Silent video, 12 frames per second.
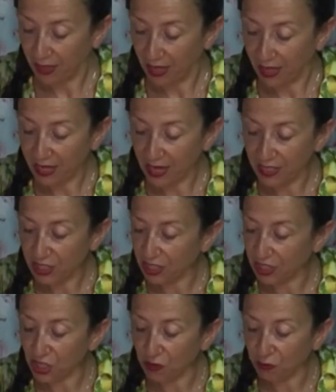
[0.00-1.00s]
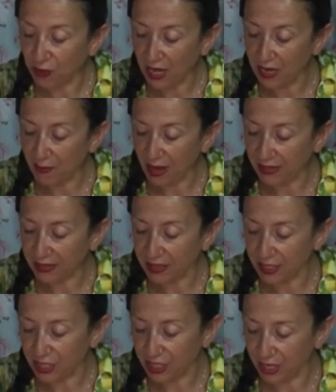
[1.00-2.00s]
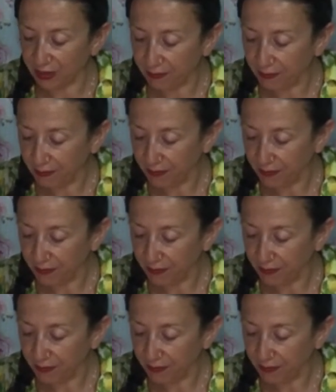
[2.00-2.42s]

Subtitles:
Again, just don't forget your back stitching.